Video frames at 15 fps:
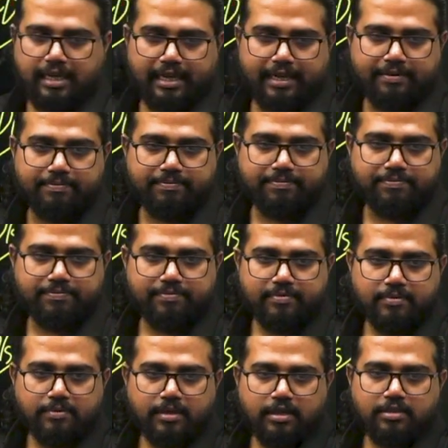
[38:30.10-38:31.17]
A.
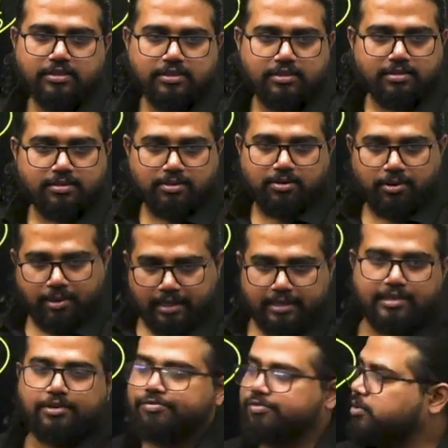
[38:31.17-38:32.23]
Quite
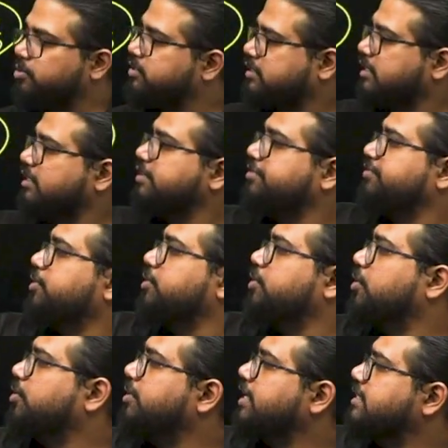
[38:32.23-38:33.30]
tough question if you
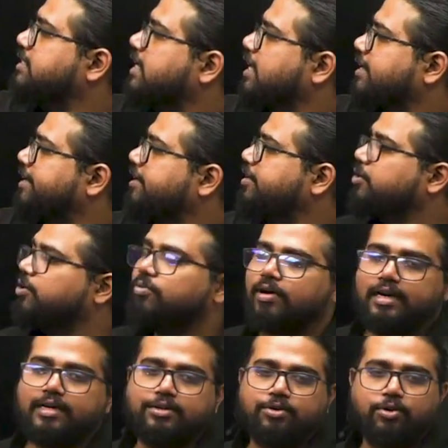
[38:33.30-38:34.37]
don't exactly know
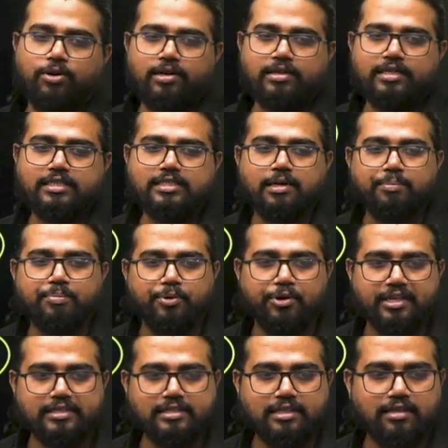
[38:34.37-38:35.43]
what all these
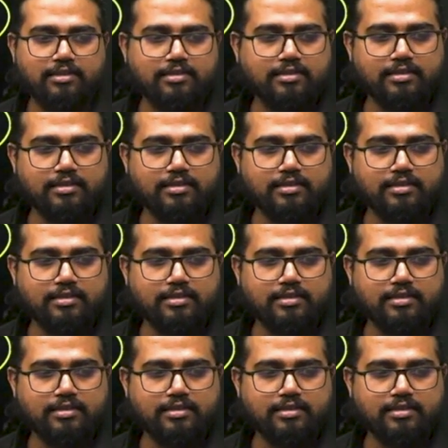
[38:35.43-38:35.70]
components are.